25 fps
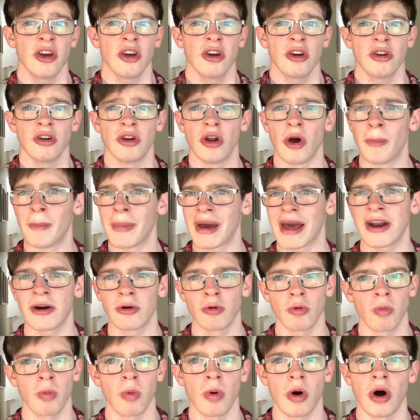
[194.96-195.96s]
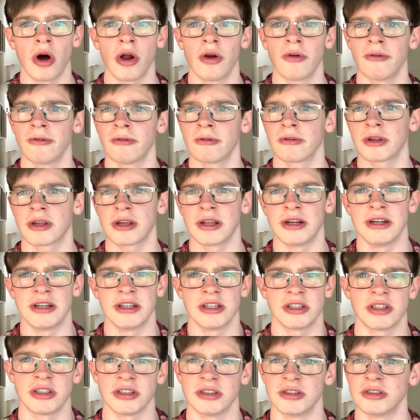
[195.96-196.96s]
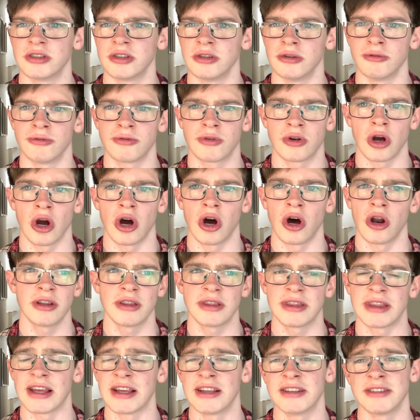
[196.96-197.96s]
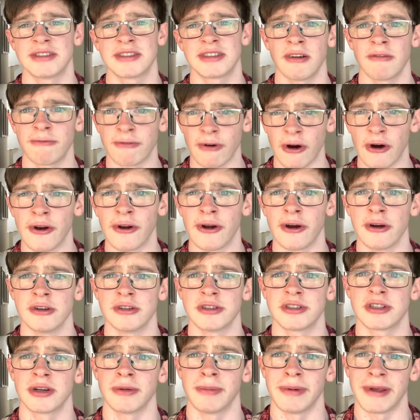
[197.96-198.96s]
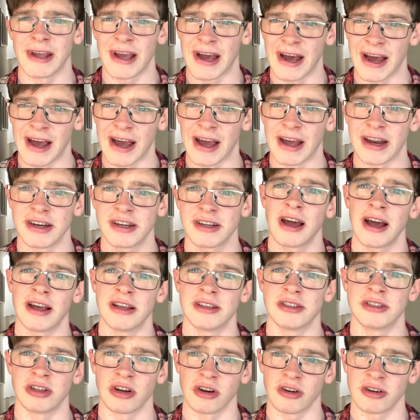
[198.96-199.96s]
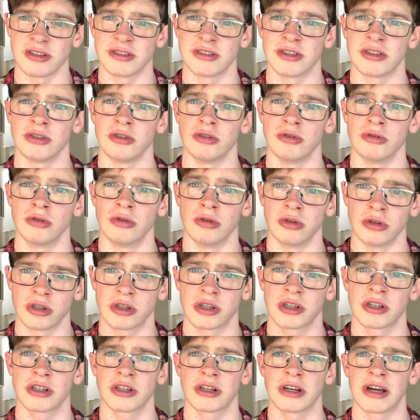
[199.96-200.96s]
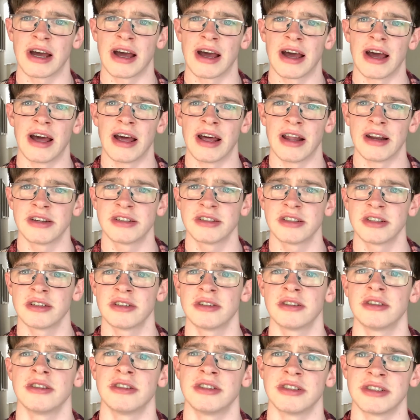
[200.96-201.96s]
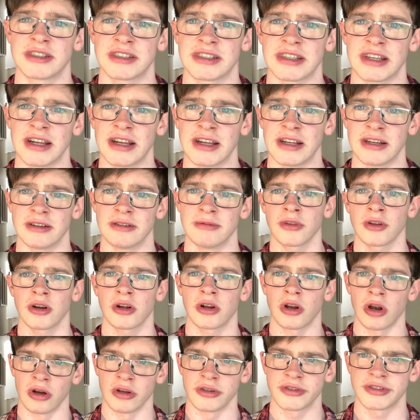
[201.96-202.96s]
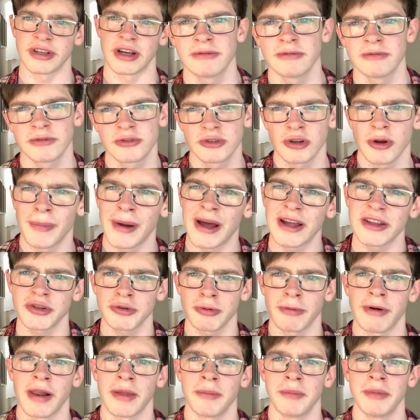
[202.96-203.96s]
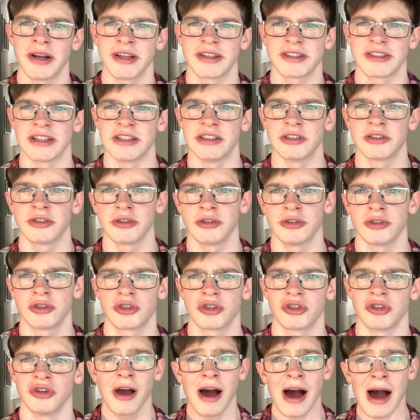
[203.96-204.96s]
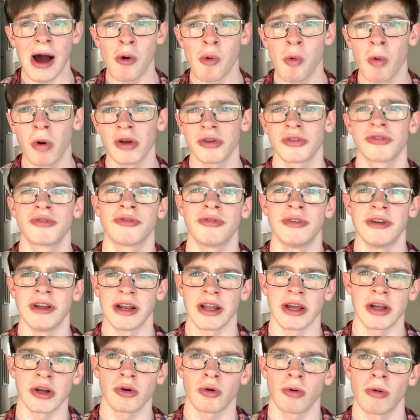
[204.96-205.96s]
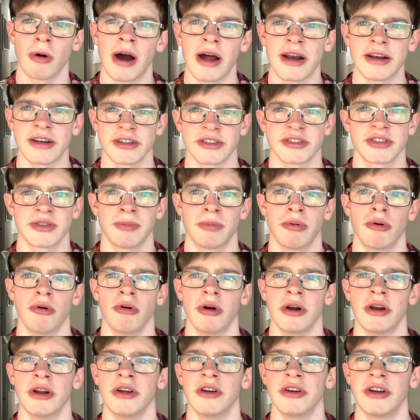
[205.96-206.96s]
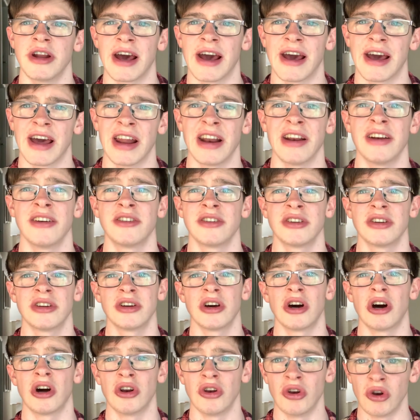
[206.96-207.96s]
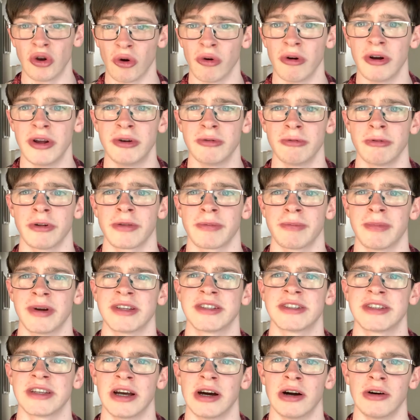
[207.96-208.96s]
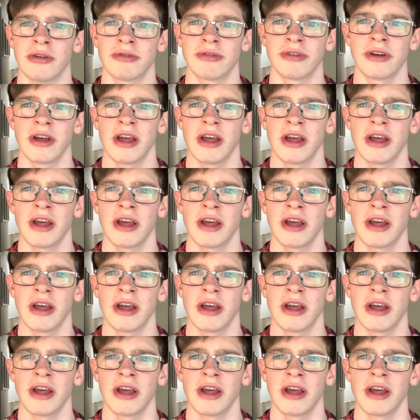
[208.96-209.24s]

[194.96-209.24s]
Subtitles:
no matter what conditions you've got, there's photos to be had as long as you look at the scene closer. So about 20 minutes into the shoot, I was feeling quite disappointed and annoyed with myself,